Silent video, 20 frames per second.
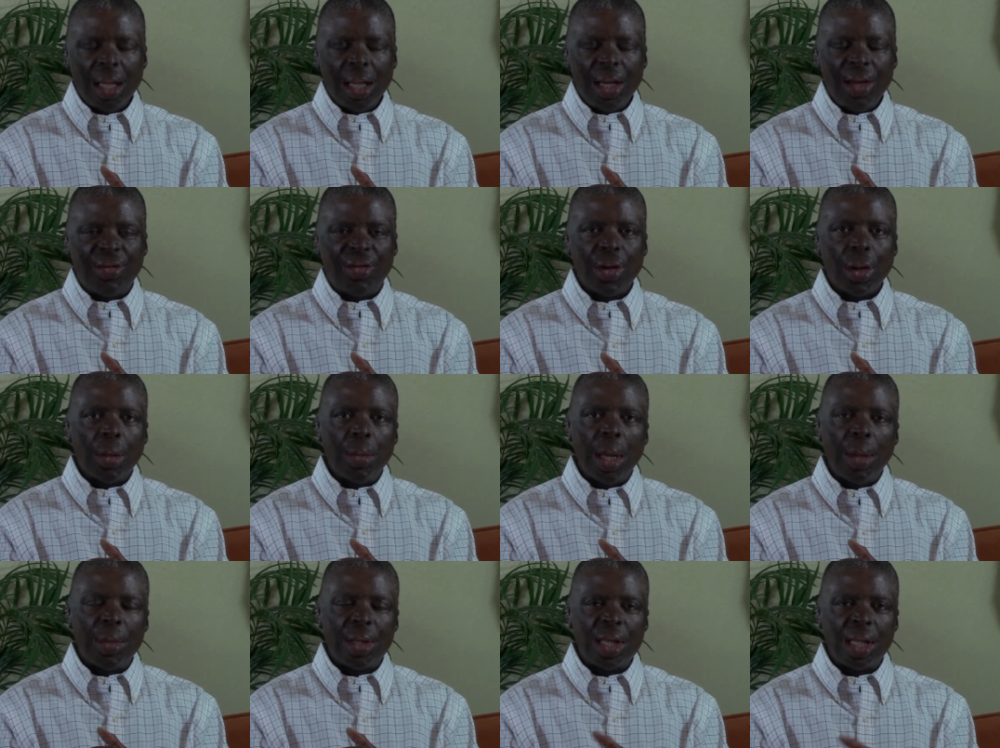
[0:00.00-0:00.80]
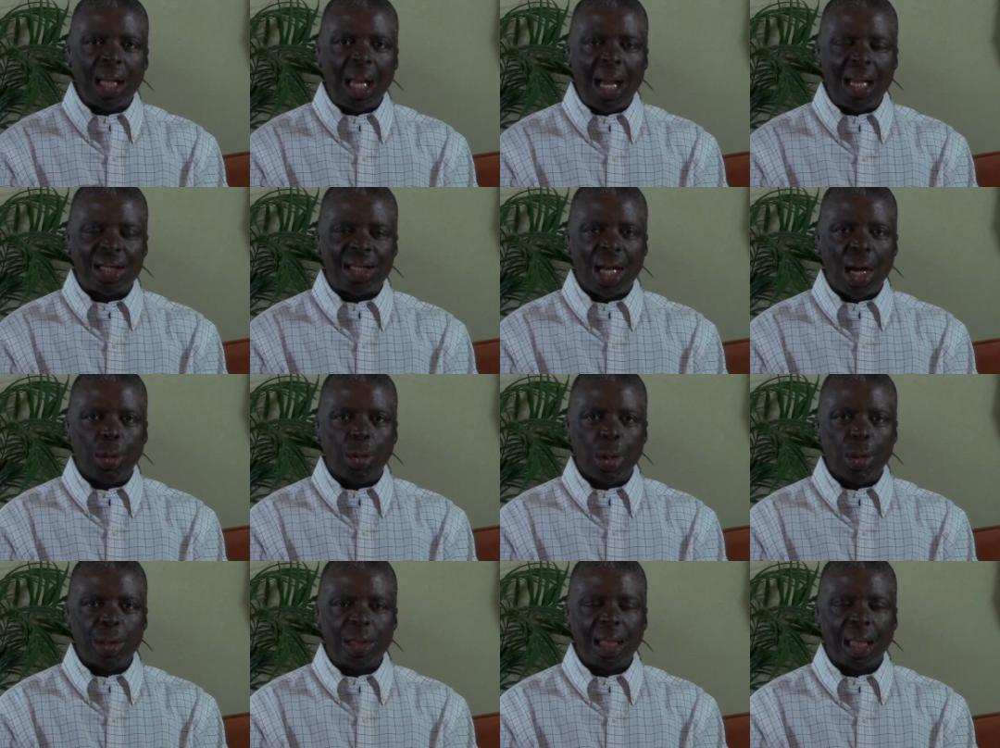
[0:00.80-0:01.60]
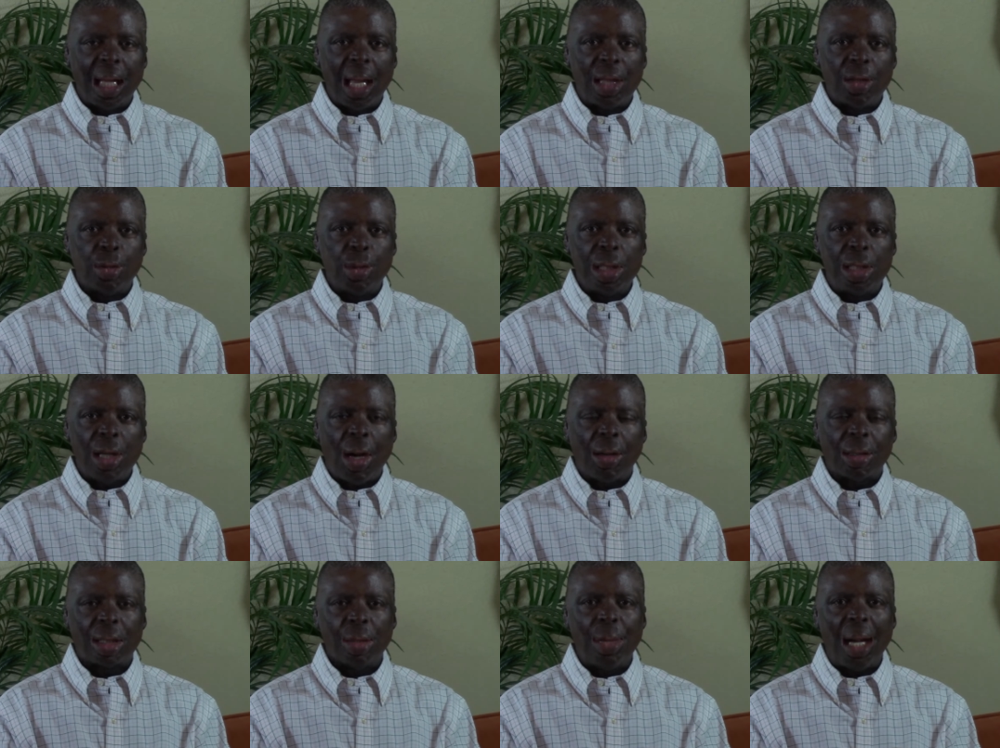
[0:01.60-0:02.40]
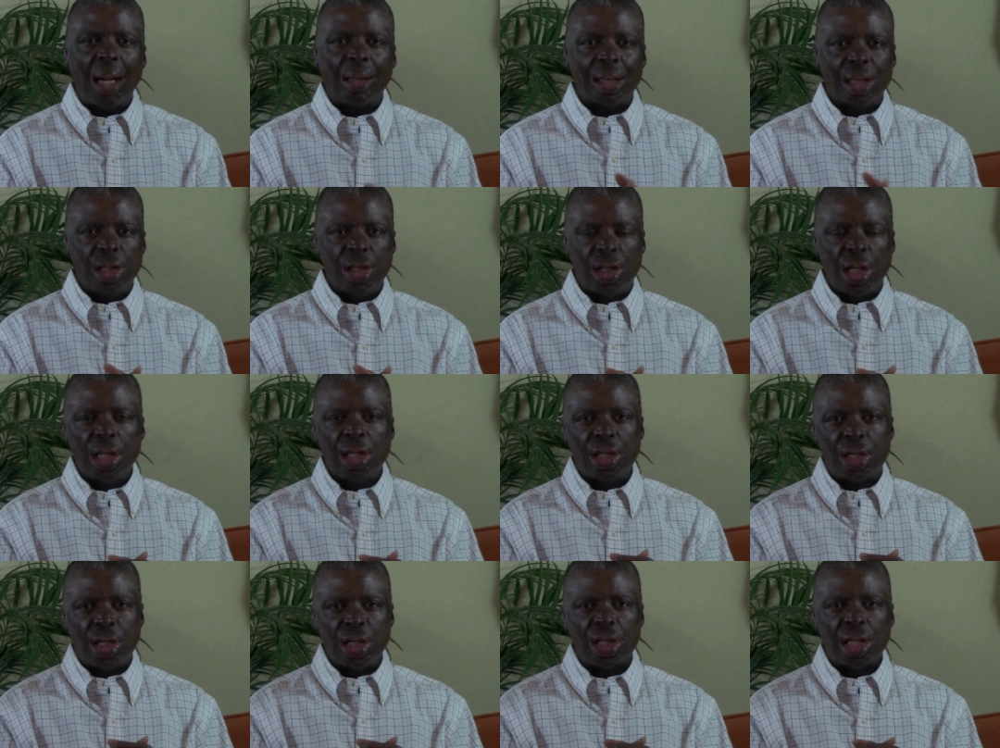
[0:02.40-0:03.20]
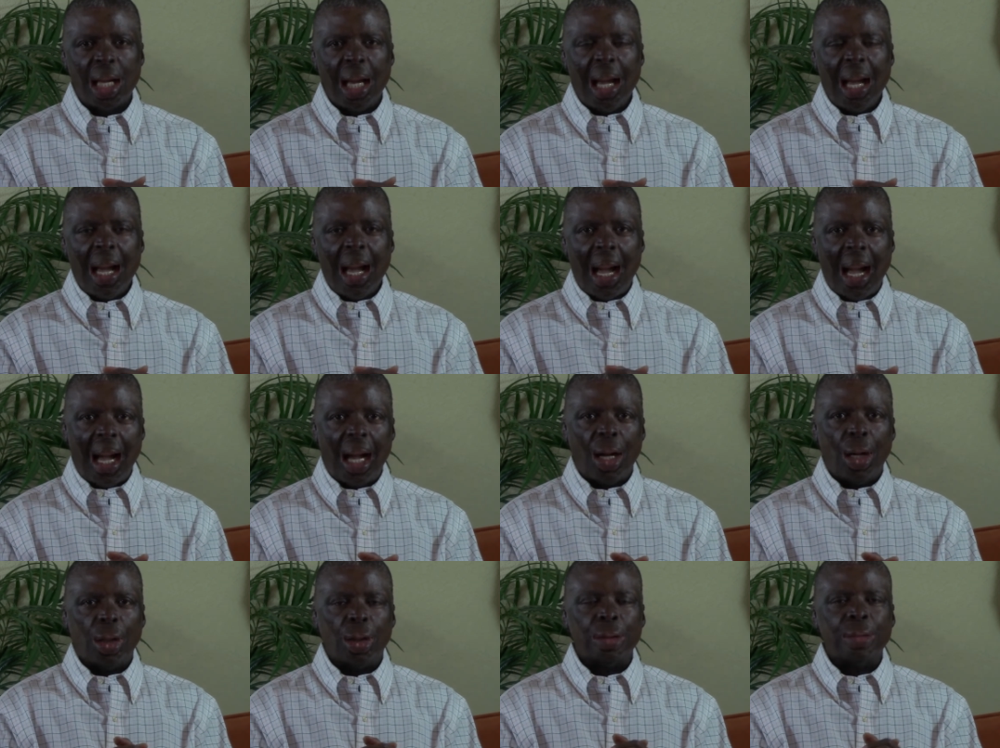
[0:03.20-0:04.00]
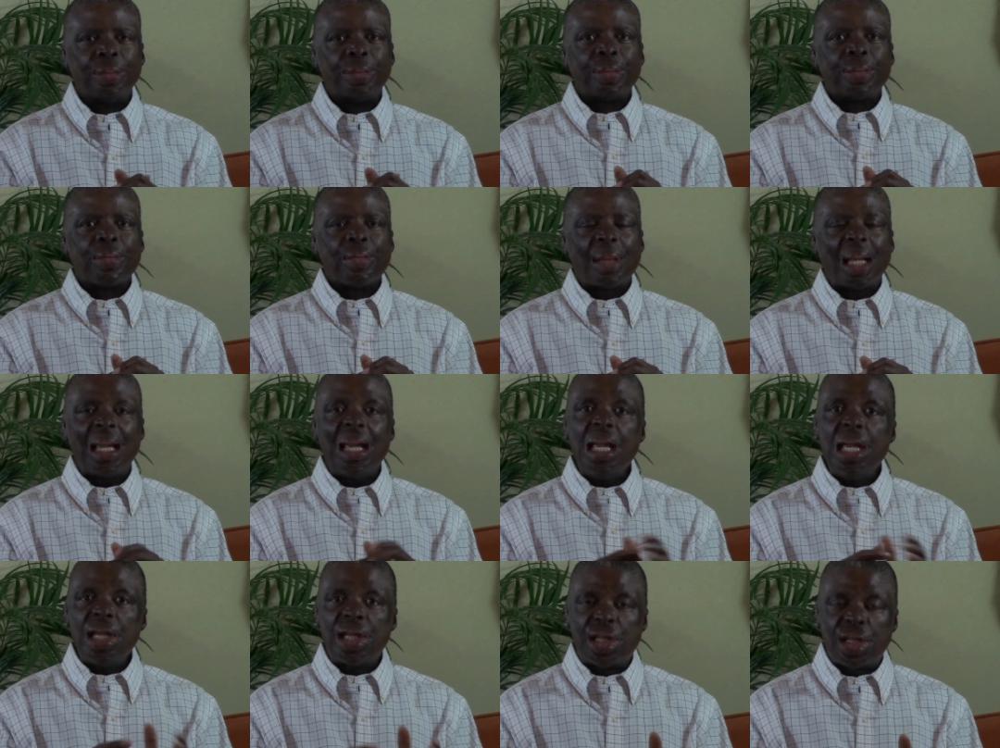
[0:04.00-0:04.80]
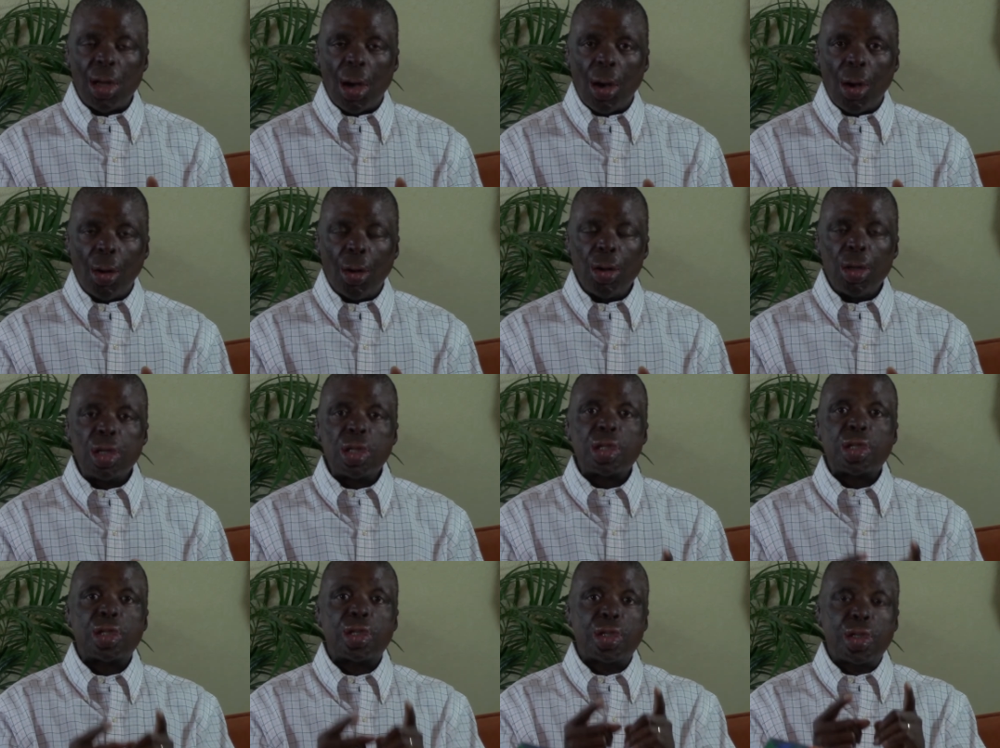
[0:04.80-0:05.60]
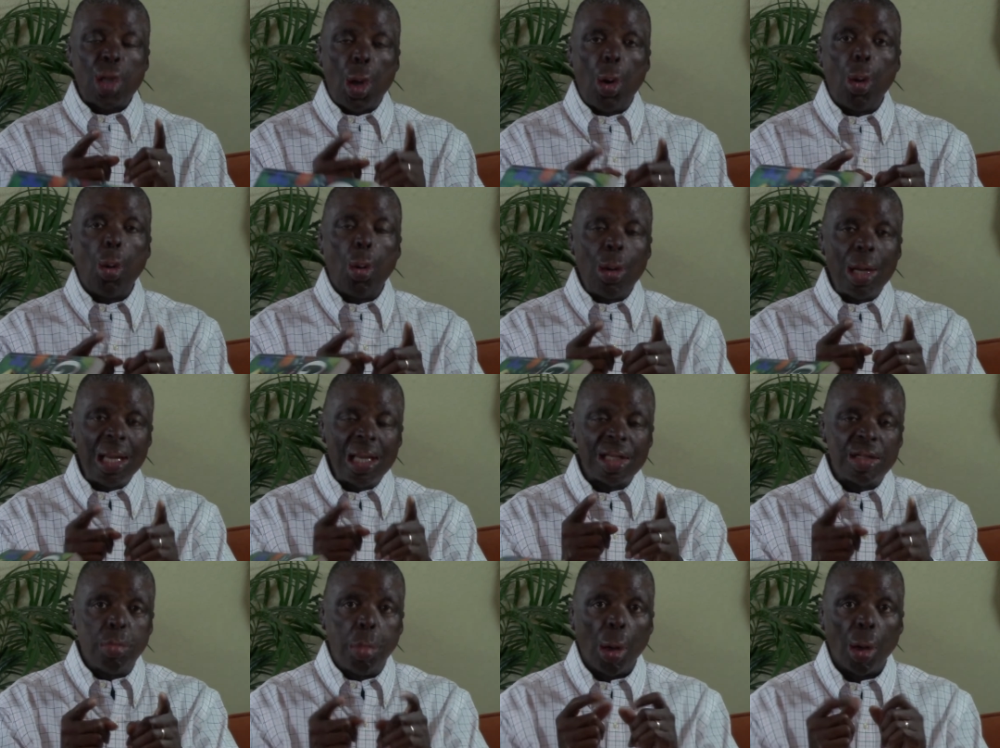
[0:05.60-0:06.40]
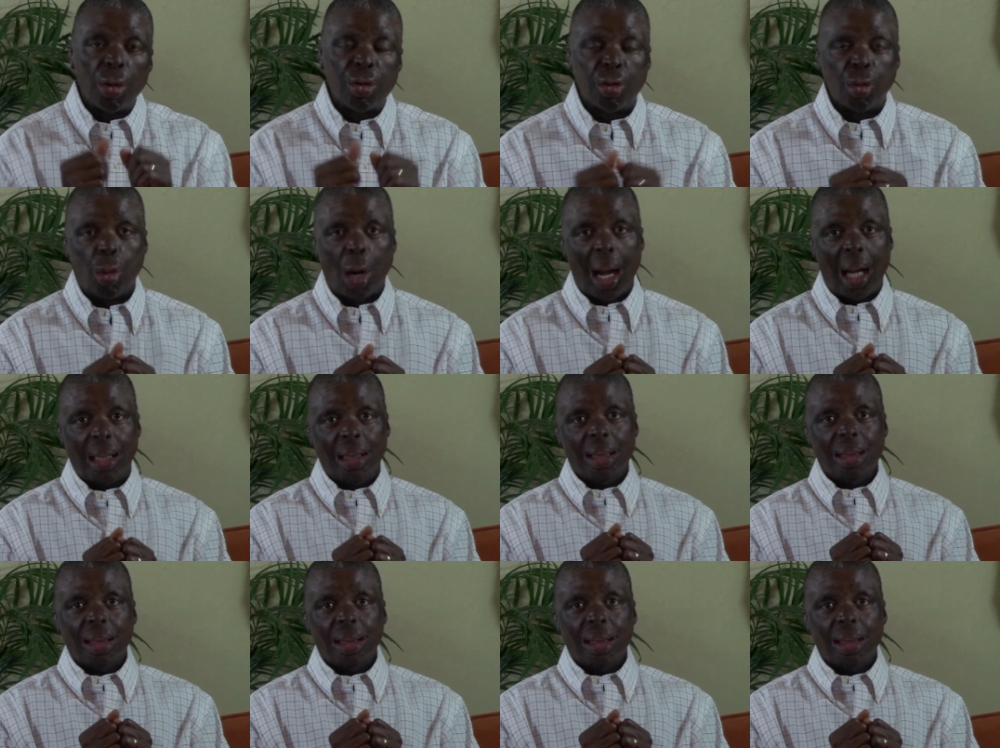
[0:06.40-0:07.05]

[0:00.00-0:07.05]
If you remember the last time we were together, we talked about in Genesis how Esau sold his birthright